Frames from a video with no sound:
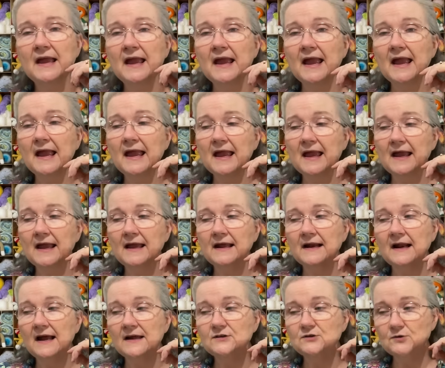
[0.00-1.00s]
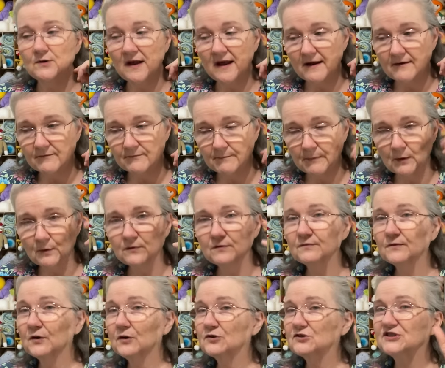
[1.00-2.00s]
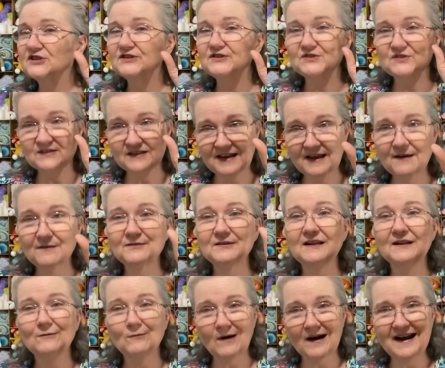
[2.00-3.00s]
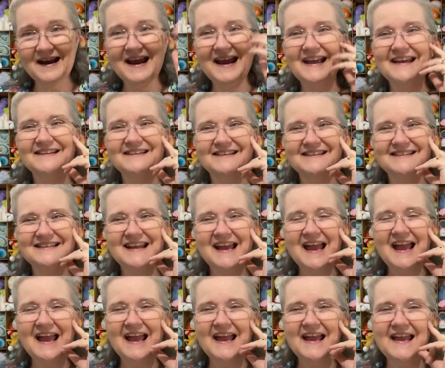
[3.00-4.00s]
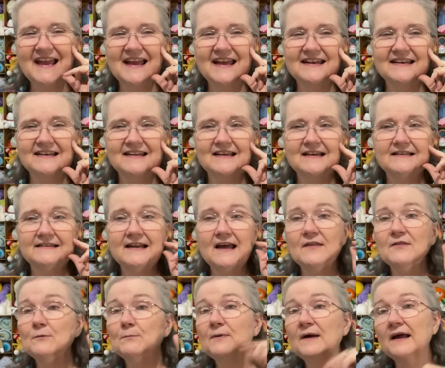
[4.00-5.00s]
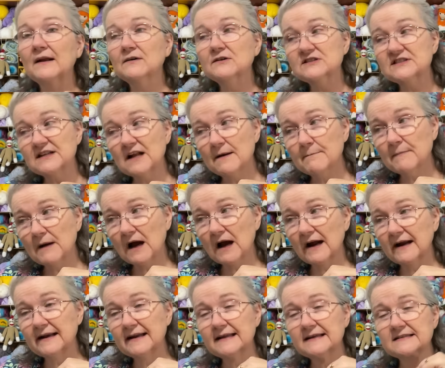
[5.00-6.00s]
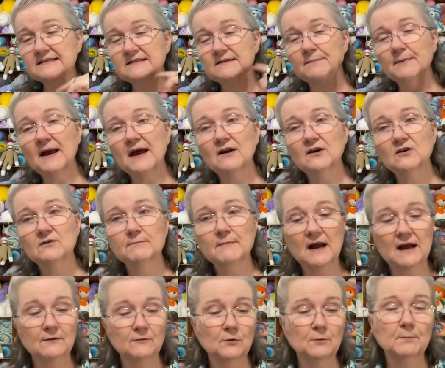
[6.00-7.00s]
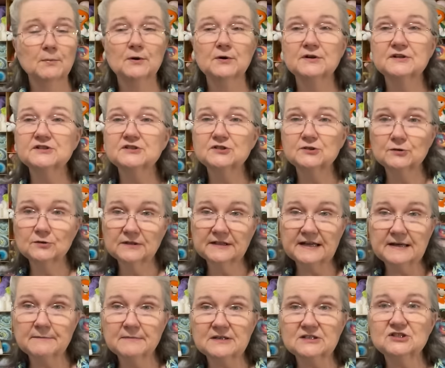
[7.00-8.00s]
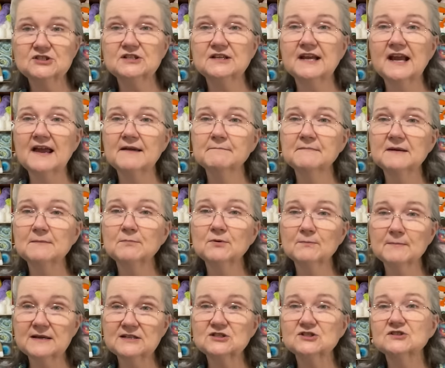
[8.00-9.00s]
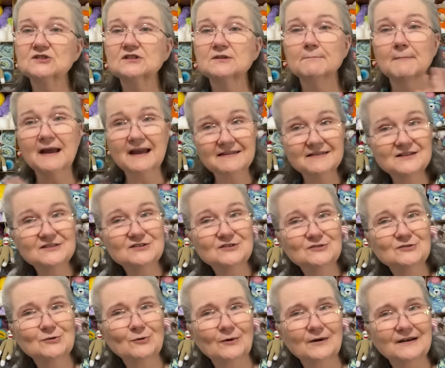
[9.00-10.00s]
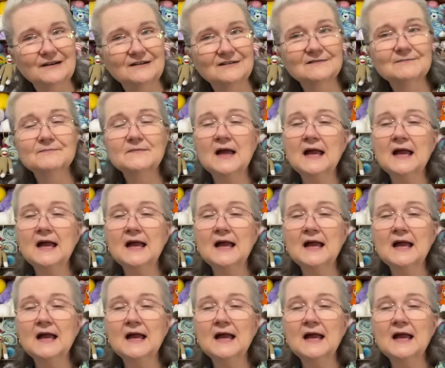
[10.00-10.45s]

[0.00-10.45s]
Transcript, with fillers: and I do have both versions, left and right-handed, and now the pattern's not mine, it's a pattern by Roberta Dooley, but she gave me permission to make the tutorial,